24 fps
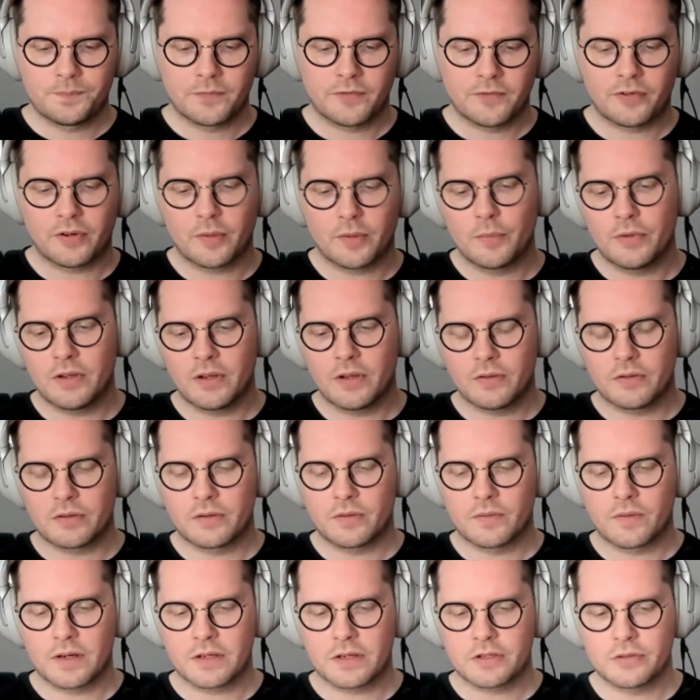from the other
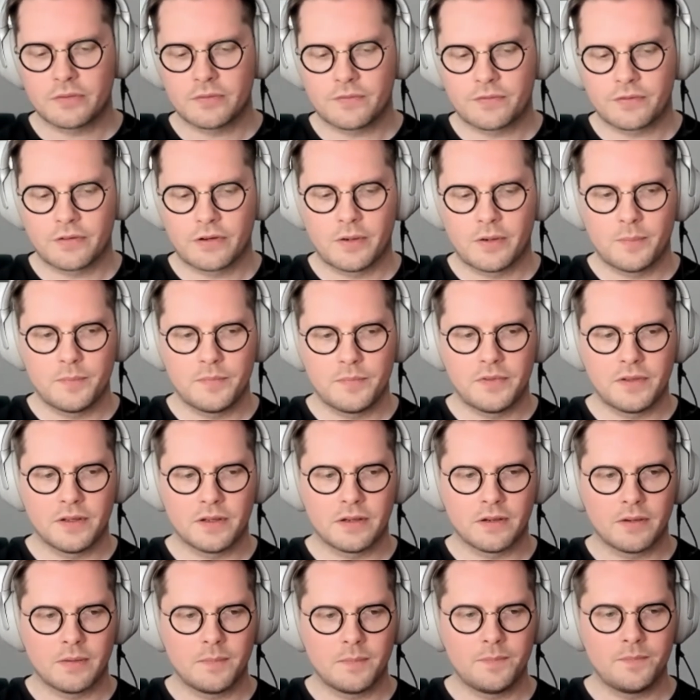direction, from
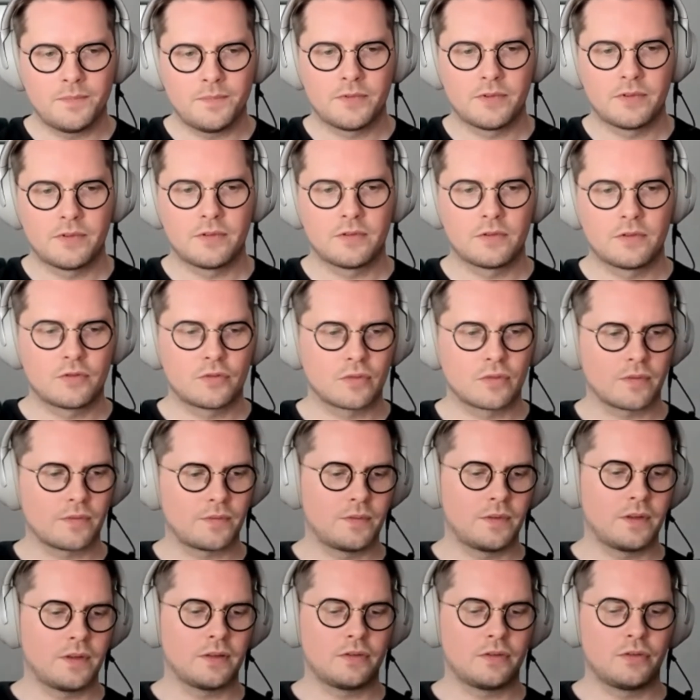the sort of
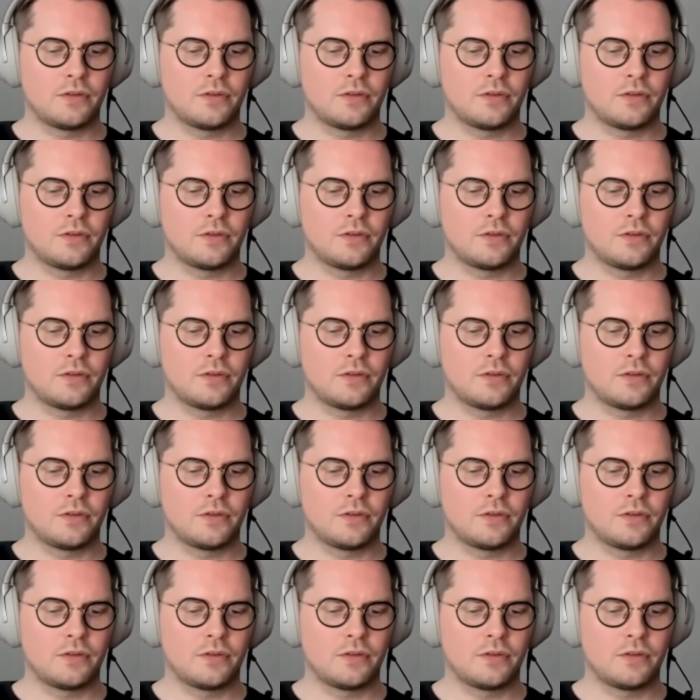the